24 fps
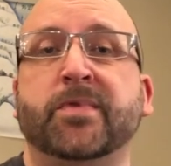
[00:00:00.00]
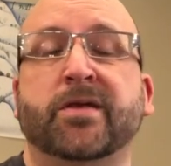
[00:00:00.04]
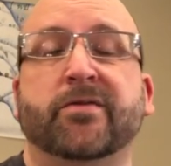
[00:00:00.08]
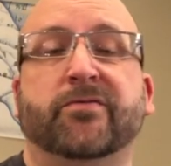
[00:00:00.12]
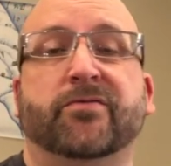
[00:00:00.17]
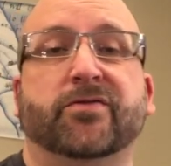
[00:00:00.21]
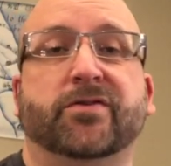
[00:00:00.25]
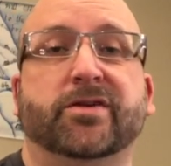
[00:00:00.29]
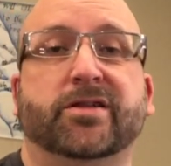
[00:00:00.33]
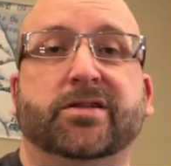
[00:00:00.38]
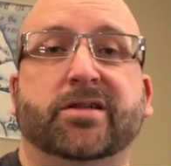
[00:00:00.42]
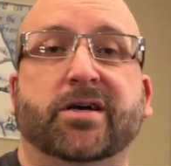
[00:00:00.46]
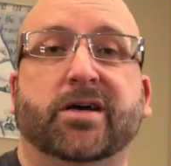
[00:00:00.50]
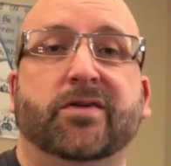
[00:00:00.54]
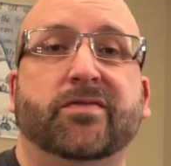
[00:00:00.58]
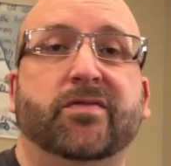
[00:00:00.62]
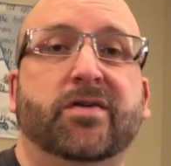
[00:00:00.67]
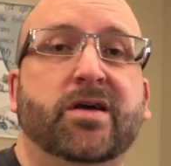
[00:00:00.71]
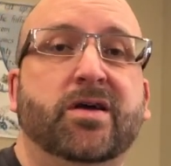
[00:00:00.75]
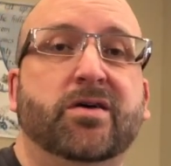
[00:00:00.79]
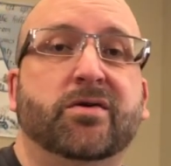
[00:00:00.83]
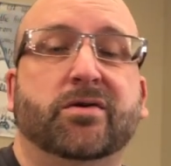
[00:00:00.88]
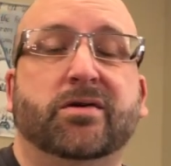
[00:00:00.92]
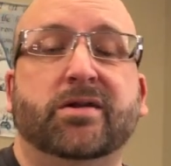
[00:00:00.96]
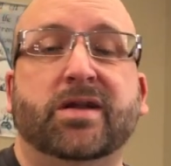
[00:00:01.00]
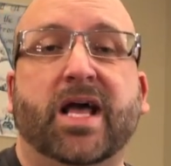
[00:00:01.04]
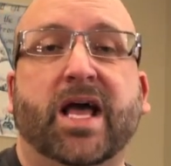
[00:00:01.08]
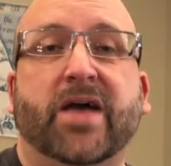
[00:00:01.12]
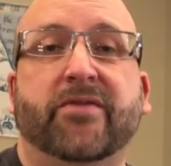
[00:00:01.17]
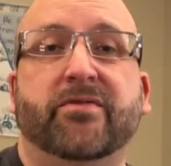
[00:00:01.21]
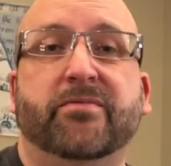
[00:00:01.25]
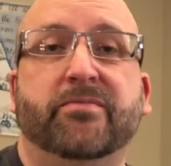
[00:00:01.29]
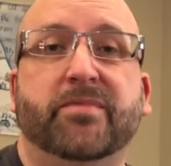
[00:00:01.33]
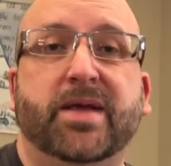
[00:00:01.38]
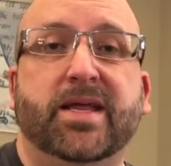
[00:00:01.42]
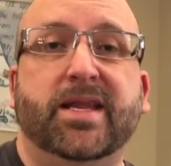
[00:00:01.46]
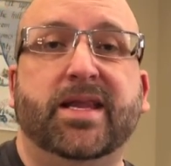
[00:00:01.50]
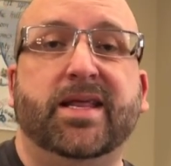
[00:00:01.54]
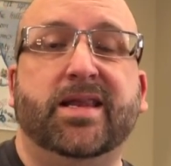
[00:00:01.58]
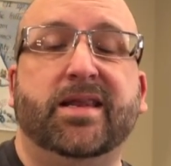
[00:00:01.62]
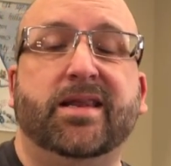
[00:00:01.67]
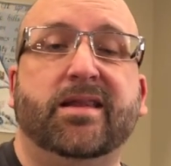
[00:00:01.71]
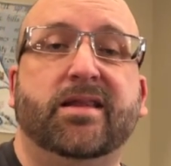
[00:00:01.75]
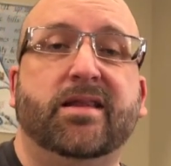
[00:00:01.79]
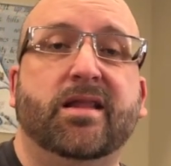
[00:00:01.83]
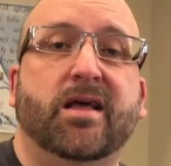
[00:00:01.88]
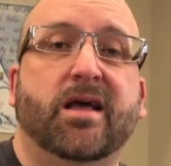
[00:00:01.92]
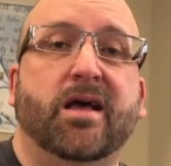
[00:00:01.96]
First off, we're going to have a
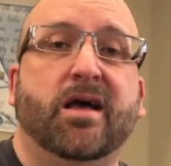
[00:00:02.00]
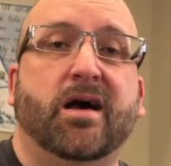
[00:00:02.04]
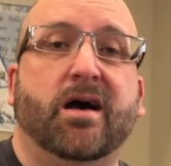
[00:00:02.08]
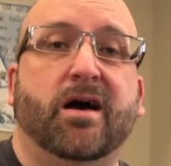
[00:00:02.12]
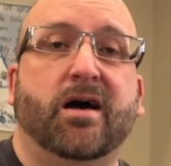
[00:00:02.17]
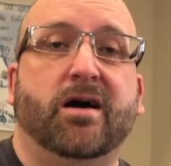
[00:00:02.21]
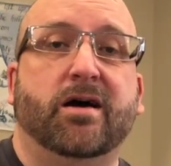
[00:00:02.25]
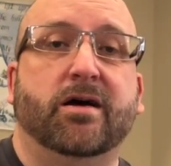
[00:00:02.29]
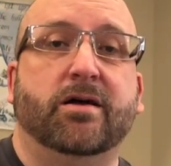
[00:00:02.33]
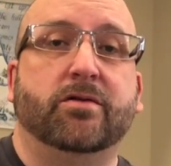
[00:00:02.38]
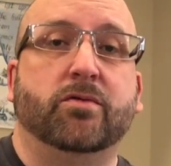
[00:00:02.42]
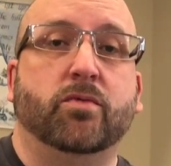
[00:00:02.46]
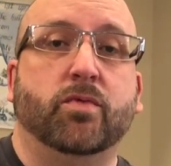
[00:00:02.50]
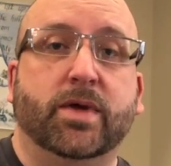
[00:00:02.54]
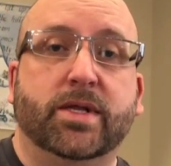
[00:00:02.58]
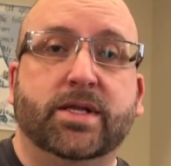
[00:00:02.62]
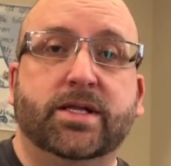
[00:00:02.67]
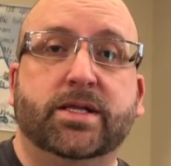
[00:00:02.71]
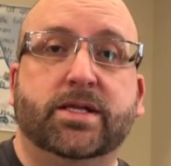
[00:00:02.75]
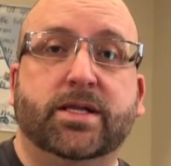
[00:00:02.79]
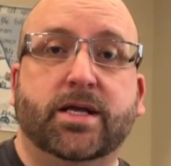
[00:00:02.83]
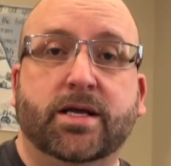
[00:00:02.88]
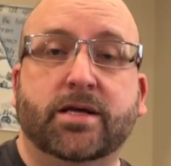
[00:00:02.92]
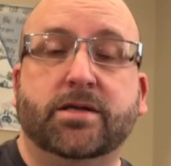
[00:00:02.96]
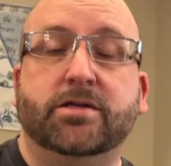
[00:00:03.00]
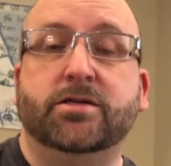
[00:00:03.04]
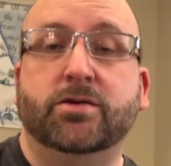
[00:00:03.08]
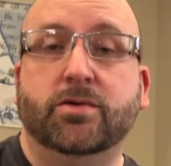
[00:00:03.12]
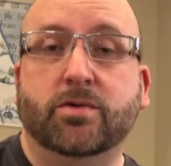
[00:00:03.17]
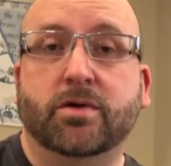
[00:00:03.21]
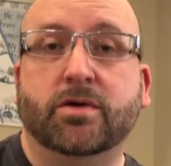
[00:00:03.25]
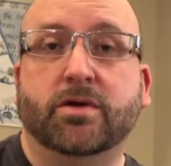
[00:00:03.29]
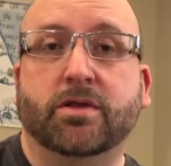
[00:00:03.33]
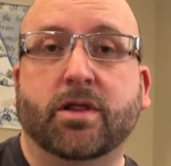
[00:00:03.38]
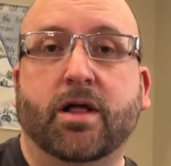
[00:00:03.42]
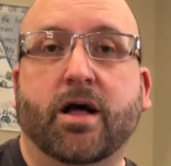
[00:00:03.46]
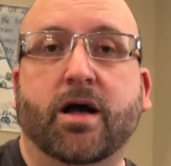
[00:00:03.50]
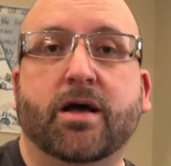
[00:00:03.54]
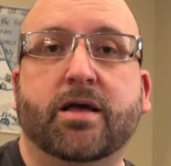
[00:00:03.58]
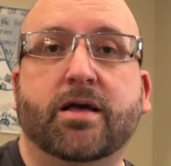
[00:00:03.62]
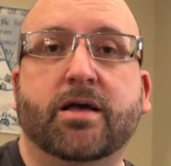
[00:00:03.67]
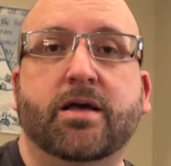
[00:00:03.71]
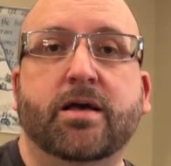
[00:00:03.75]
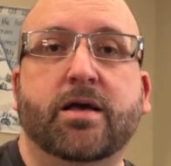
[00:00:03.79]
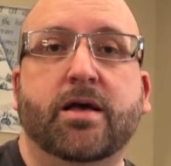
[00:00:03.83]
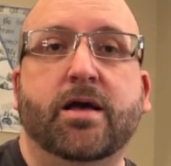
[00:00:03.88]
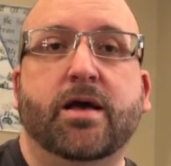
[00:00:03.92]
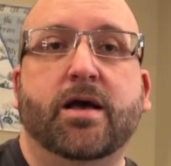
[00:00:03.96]
meeting on Wednesday at 2 o'clock.
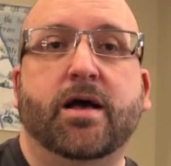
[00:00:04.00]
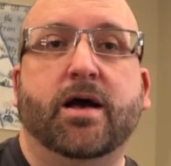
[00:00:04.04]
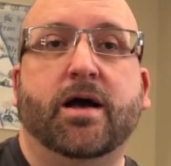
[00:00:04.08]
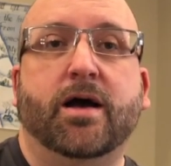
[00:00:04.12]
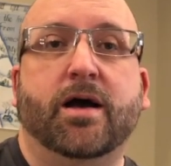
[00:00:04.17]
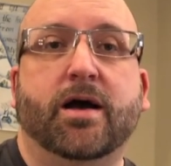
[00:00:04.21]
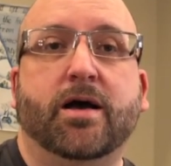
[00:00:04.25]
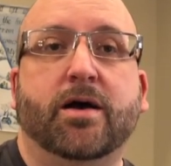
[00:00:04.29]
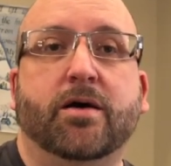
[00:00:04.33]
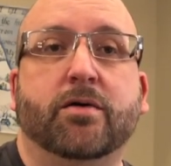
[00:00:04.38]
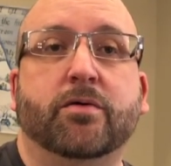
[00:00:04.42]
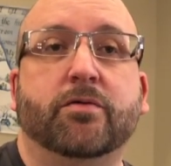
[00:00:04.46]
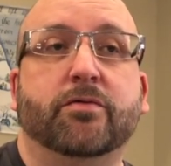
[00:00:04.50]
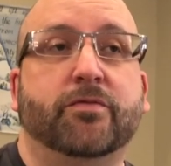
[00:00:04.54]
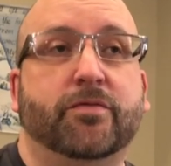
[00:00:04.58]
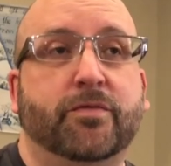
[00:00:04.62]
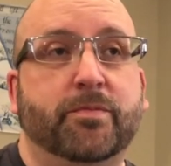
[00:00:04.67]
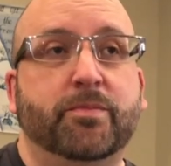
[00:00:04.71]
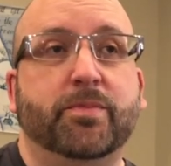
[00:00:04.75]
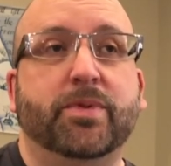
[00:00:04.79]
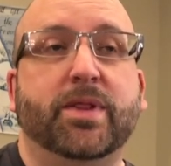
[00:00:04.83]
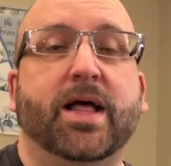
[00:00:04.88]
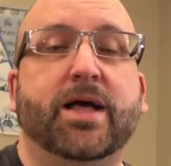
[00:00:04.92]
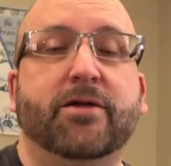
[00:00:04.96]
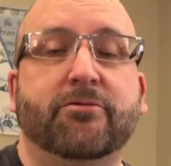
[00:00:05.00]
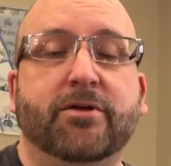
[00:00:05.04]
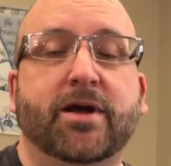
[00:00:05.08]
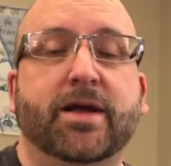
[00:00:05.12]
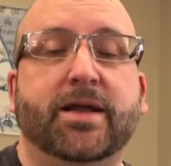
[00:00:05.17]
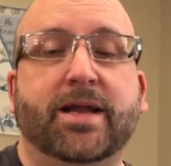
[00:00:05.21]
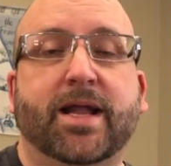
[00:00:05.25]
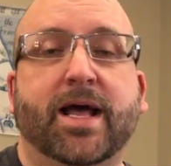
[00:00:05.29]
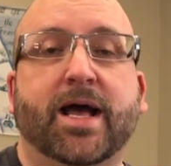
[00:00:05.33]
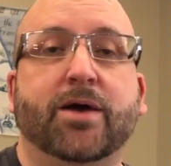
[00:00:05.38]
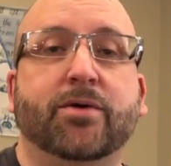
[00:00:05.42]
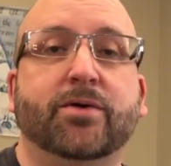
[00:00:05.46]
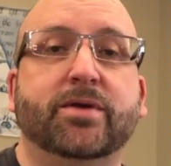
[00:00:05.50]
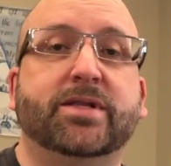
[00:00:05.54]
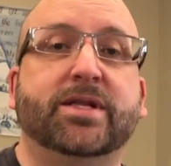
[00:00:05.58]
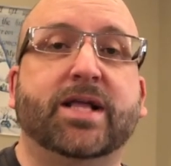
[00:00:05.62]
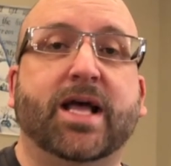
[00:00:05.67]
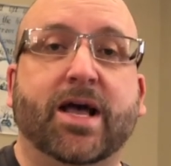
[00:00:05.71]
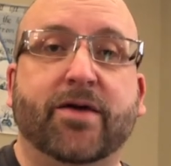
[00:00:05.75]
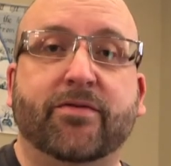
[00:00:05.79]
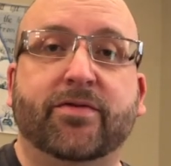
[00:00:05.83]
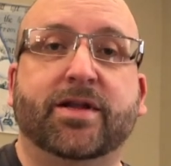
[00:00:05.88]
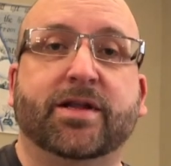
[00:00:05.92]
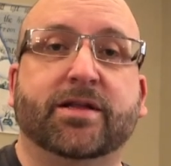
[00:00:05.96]
Uh, plan right now is to
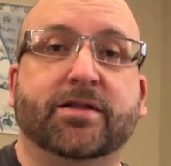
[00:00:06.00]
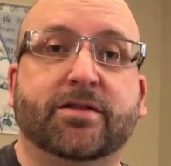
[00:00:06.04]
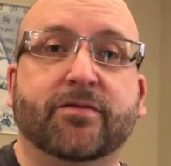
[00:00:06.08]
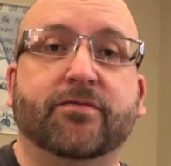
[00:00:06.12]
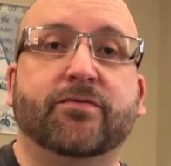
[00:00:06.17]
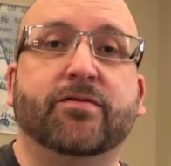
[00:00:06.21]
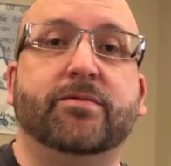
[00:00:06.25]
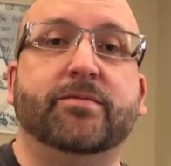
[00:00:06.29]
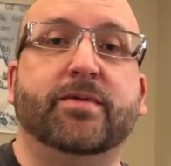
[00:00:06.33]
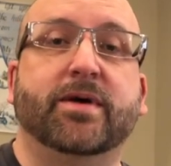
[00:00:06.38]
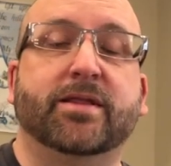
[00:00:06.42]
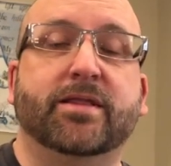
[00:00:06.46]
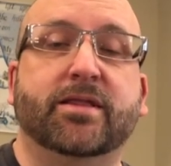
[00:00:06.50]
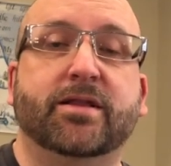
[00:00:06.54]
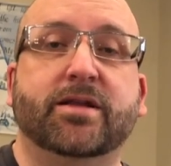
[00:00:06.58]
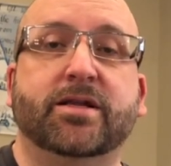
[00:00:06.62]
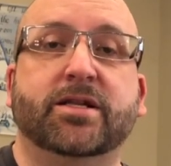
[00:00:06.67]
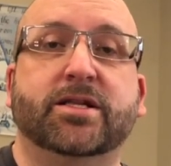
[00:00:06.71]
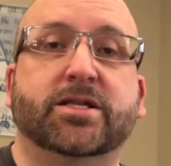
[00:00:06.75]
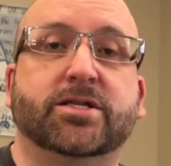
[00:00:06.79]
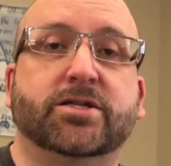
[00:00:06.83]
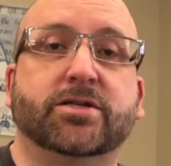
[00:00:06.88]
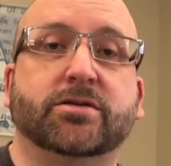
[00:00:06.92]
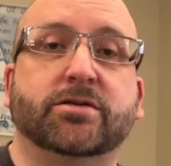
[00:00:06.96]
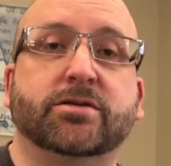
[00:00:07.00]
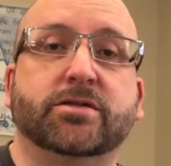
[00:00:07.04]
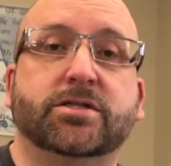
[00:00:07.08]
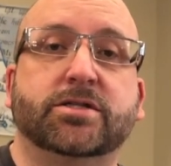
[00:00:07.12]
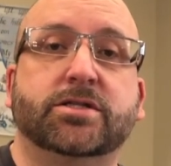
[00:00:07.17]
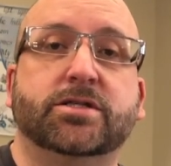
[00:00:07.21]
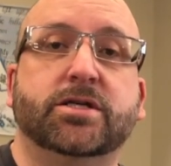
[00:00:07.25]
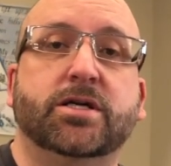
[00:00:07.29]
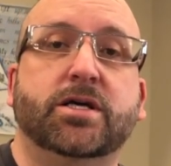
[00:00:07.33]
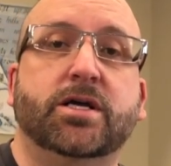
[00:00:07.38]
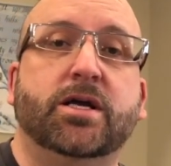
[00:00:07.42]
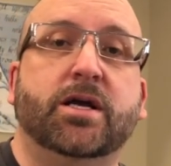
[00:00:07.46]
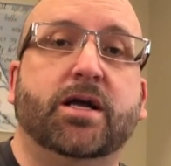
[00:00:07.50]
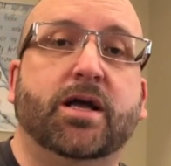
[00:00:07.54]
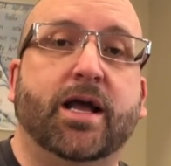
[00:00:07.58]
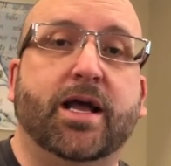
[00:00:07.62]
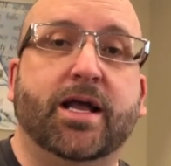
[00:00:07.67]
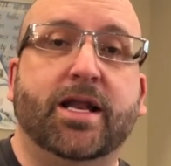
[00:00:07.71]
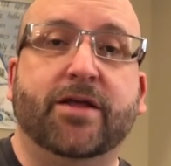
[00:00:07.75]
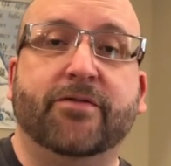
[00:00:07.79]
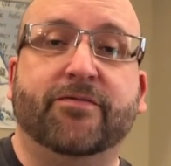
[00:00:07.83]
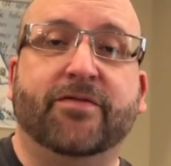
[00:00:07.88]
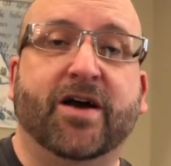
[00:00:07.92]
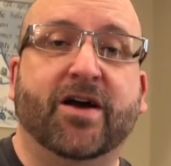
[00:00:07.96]
have it at the Free Methodist Church,
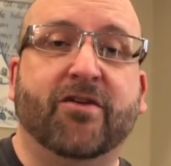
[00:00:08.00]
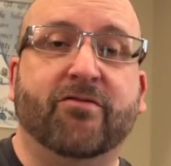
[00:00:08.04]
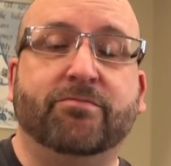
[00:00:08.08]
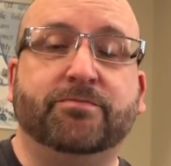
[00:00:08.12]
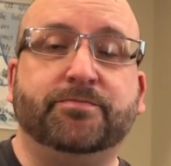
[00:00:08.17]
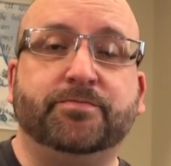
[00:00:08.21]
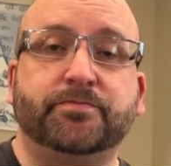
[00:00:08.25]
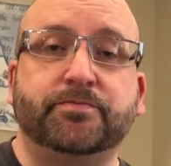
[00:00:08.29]
85